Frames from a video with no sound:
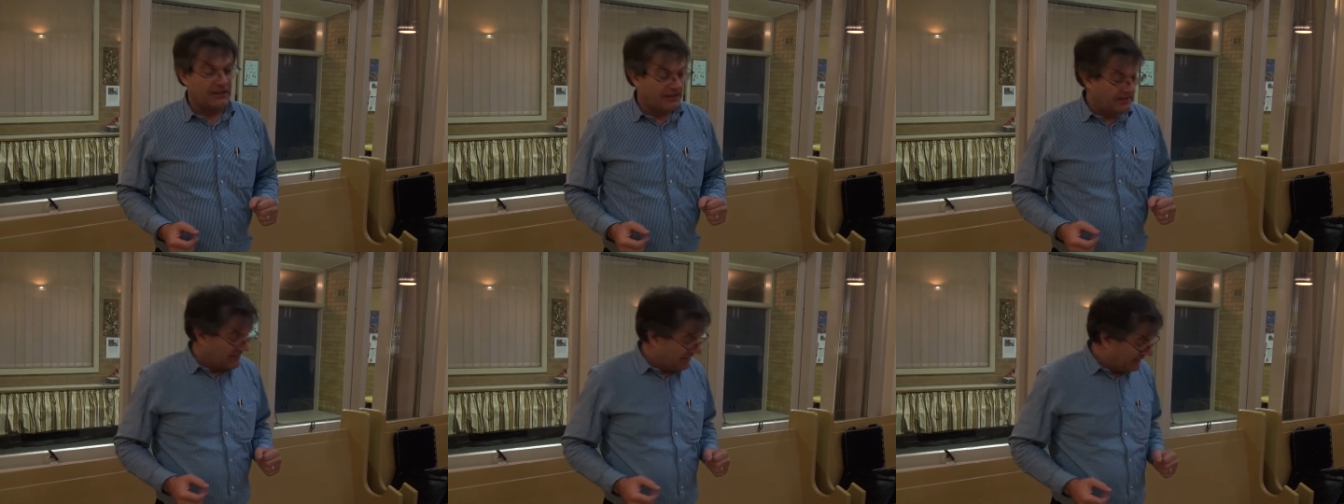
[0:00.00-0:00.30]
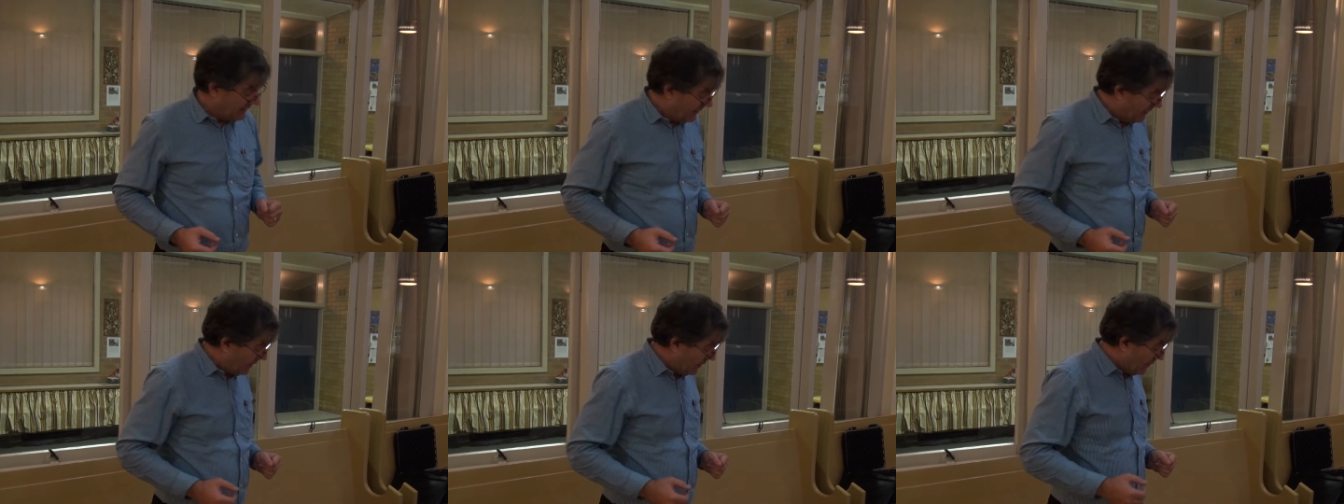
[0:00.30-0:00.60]

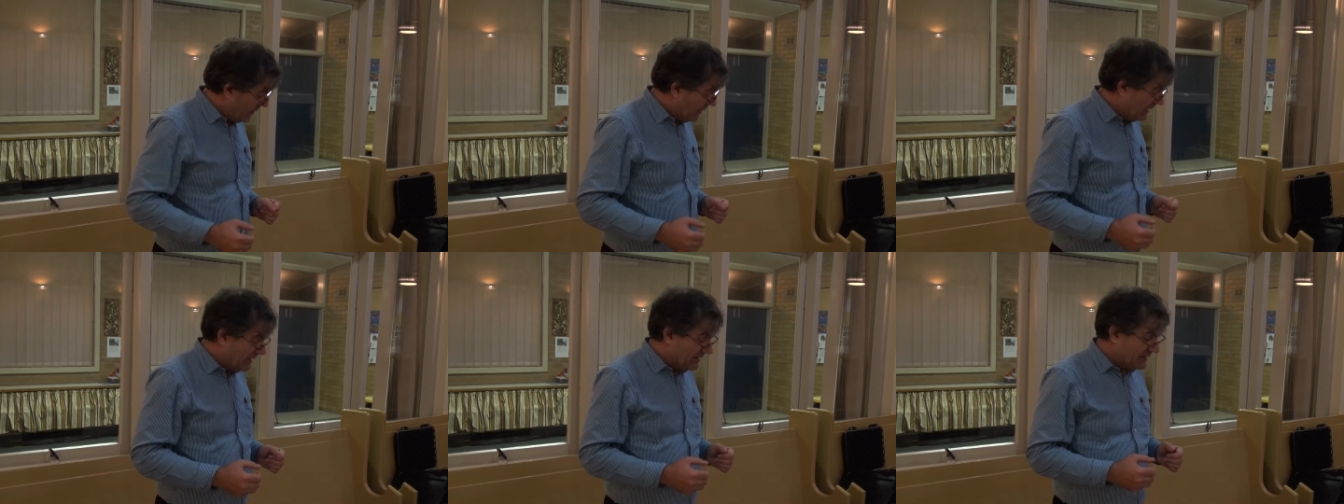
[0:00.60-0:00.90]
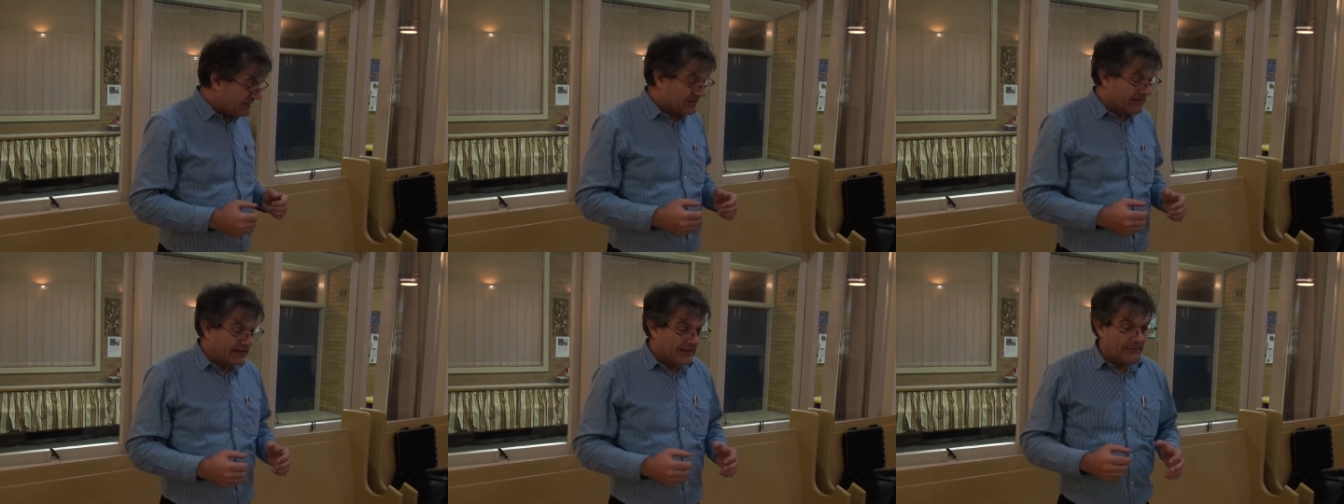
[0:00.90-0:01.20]
it
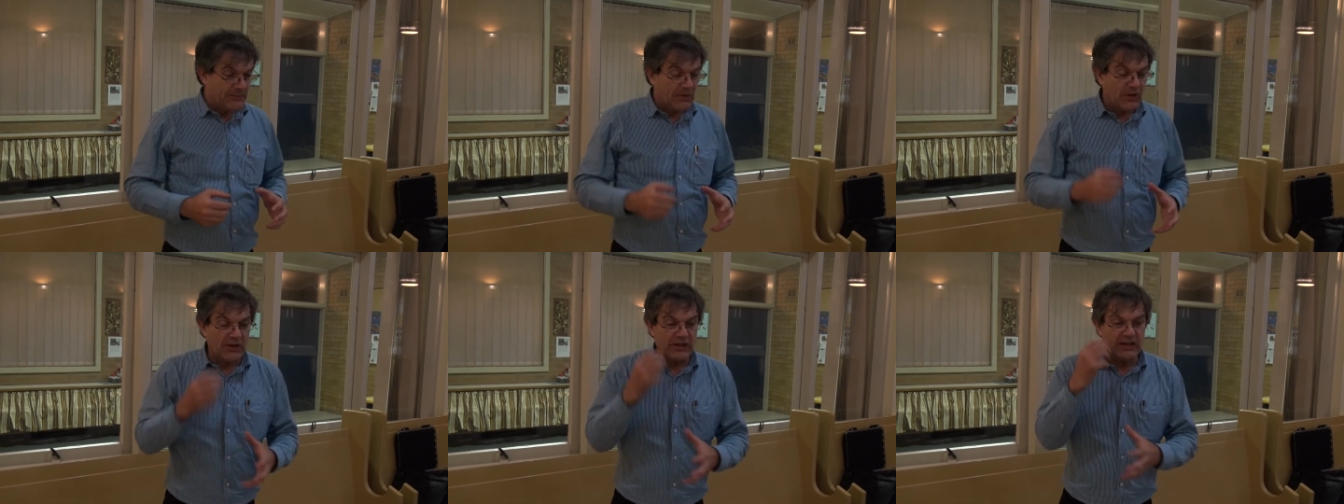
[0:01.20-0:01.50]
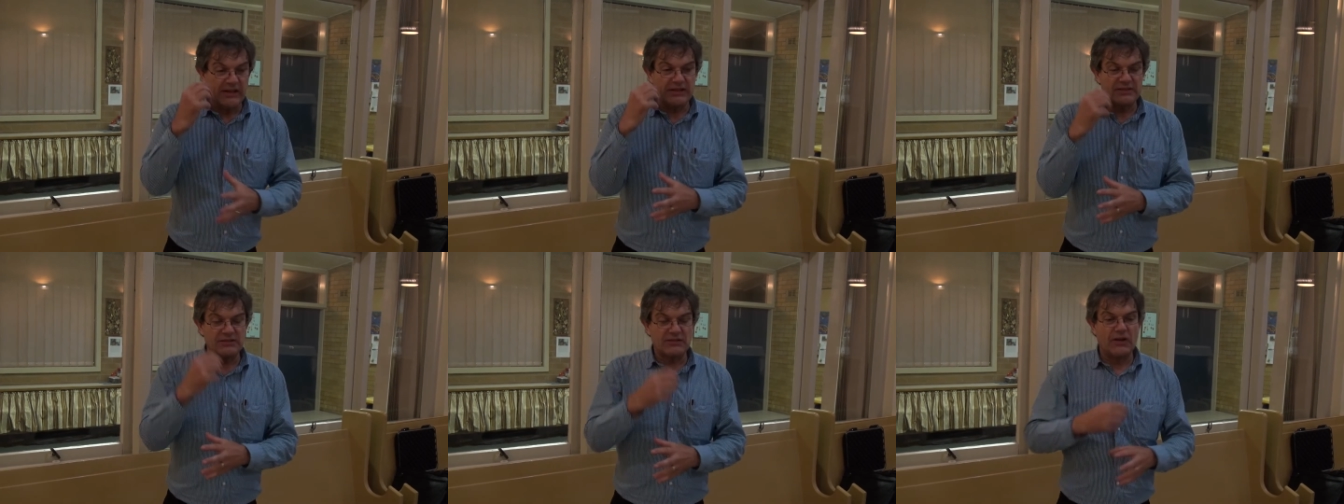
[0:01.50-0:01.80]
was, um, oh yeah,
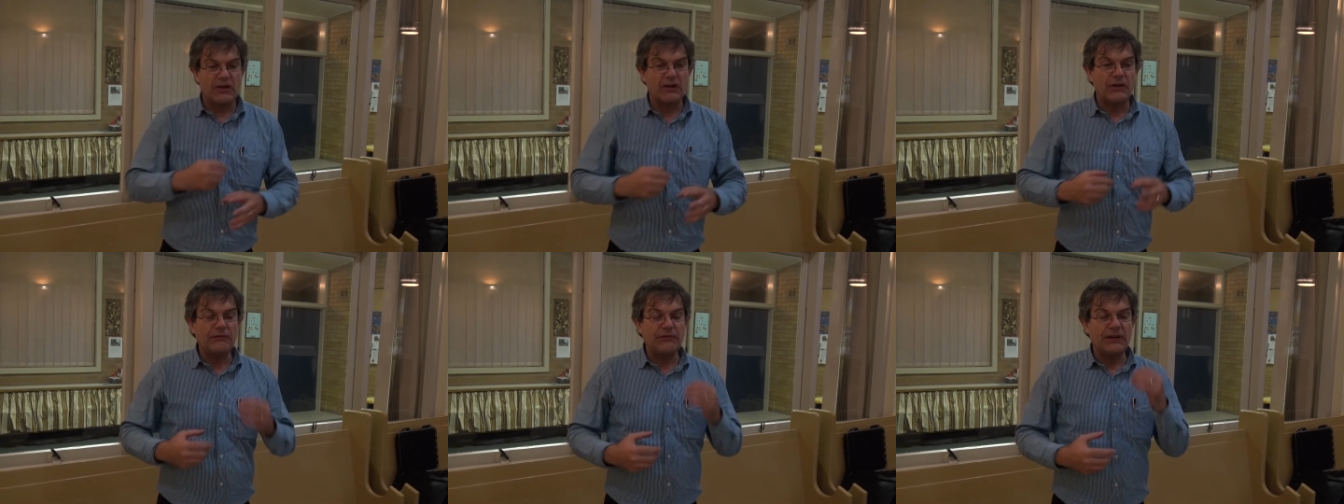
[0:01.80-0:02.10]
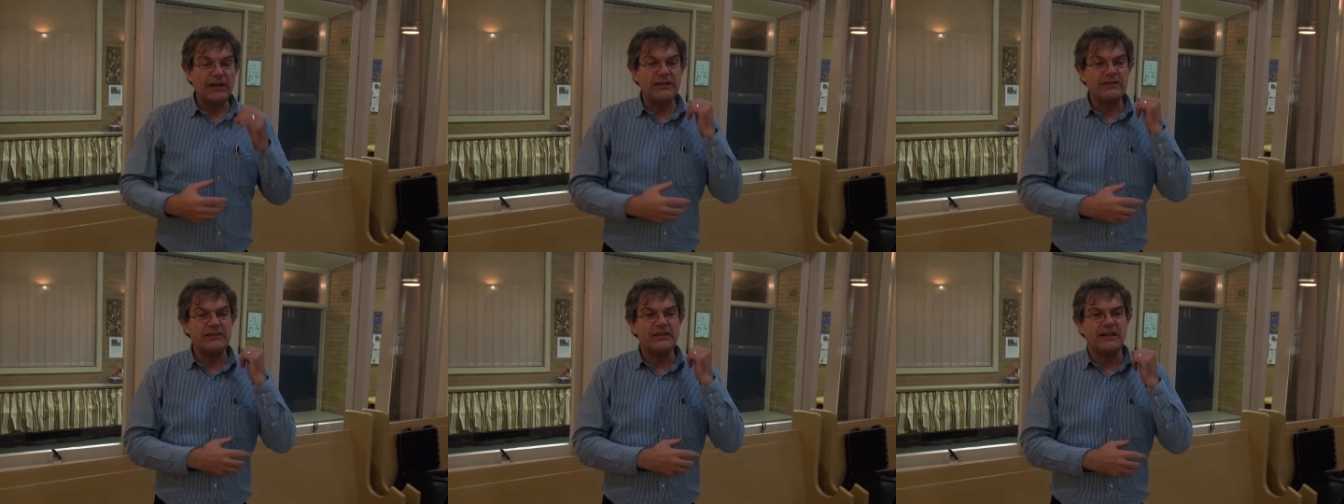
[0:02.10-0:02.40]
that's right, I
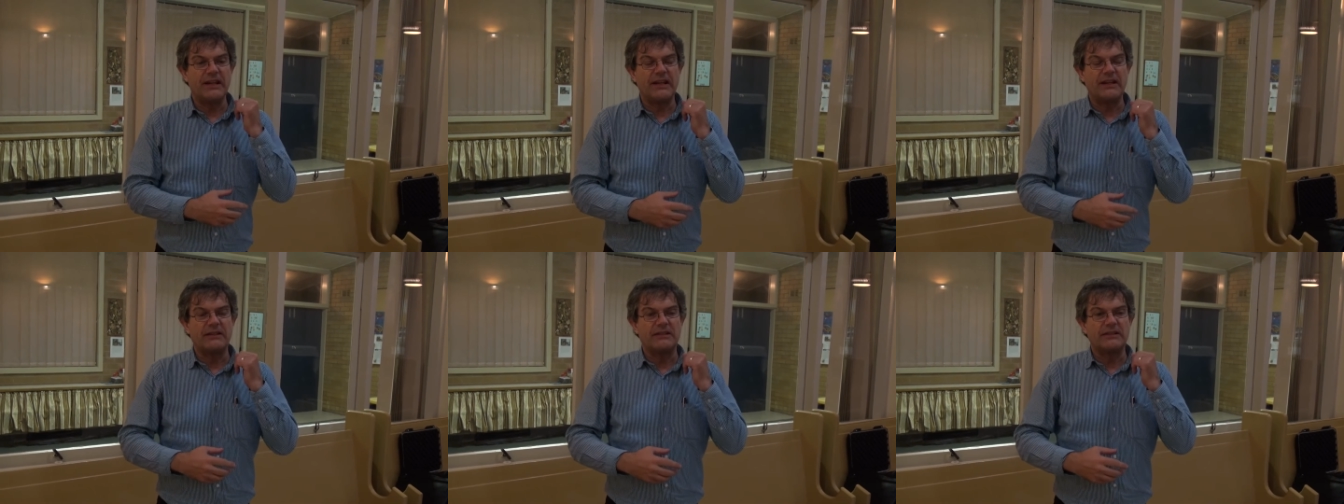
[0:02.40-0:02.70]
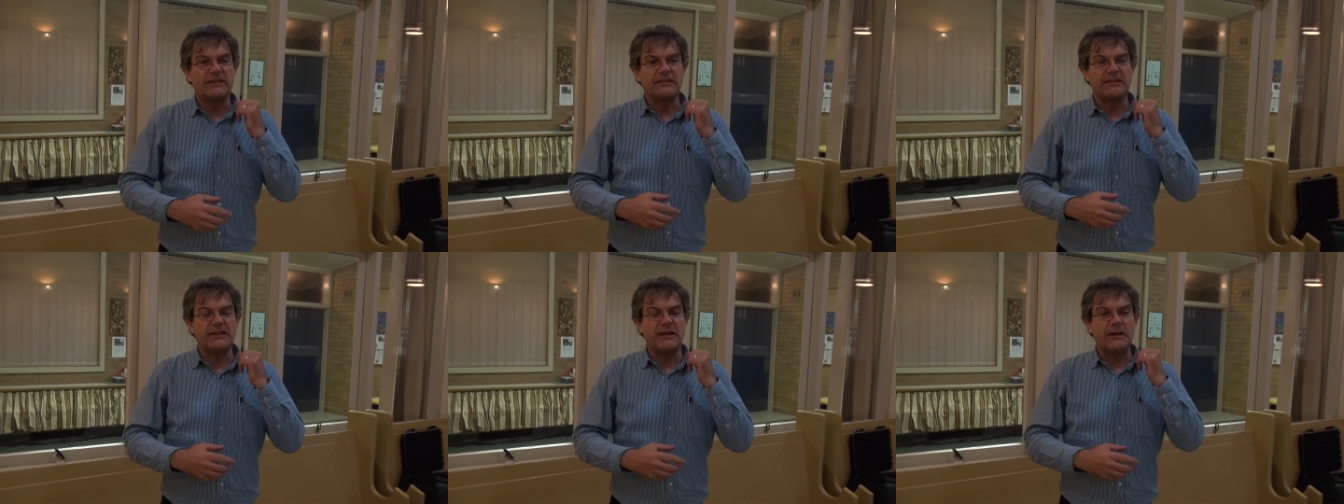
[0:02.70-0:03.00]
found
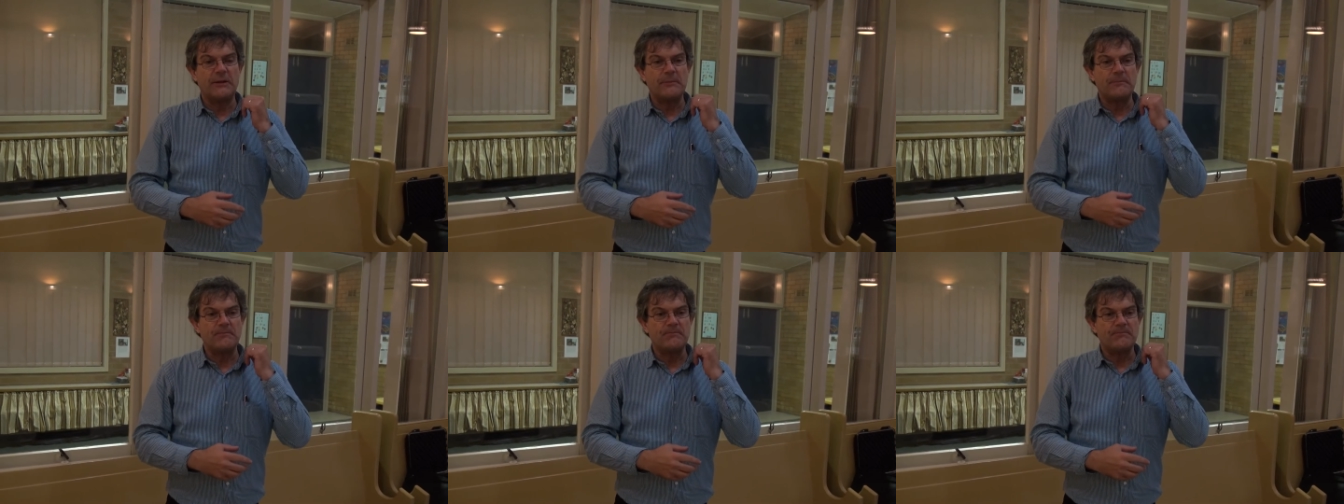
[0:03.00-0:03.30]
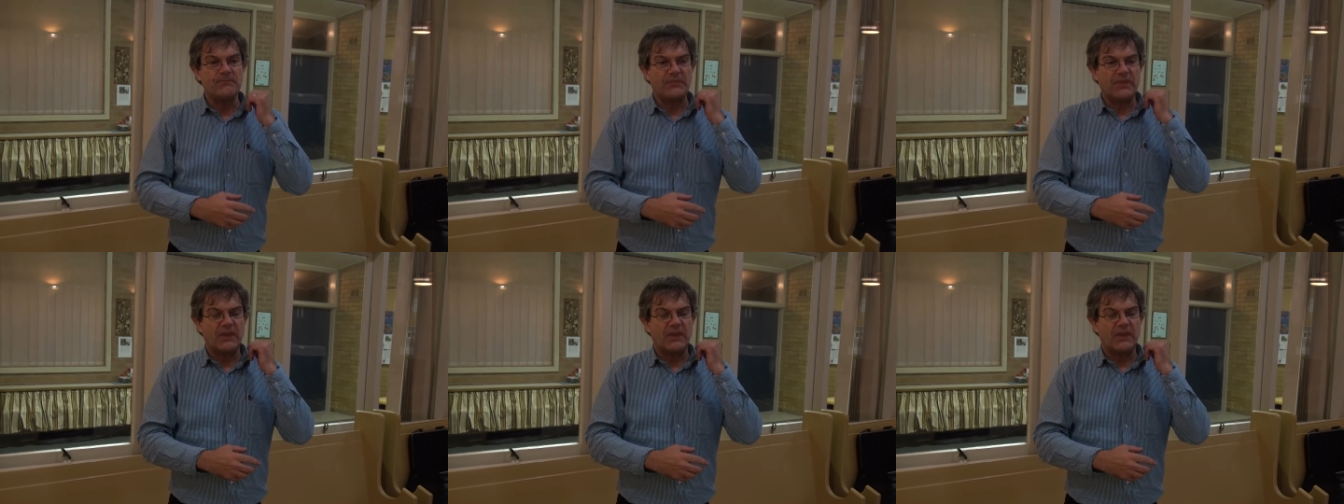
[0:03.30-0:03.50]
that um,